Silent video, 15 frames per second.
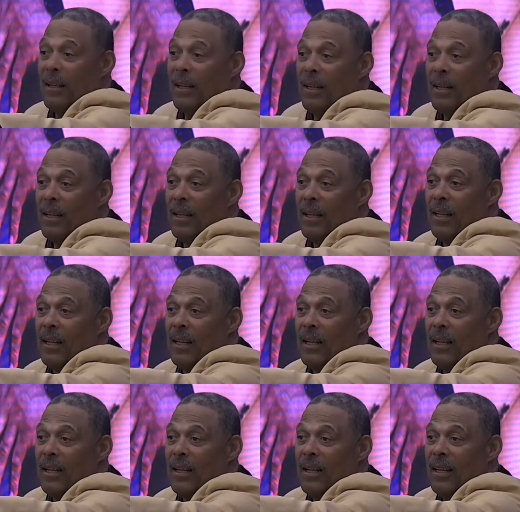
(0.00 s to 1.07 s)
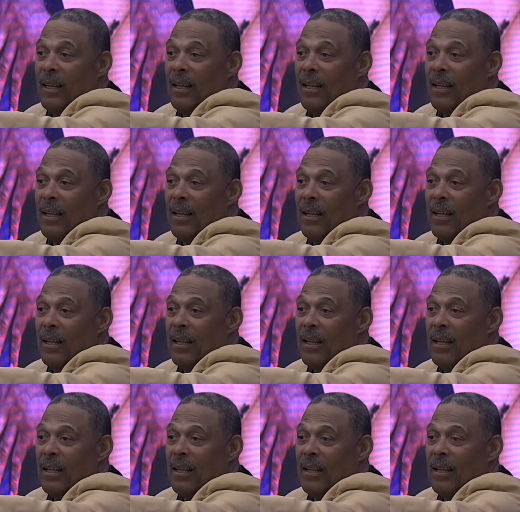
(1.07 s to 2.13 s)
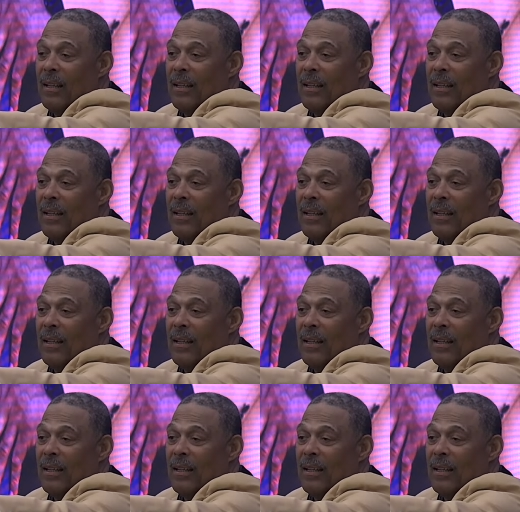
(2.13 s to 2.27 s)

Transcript: (silence)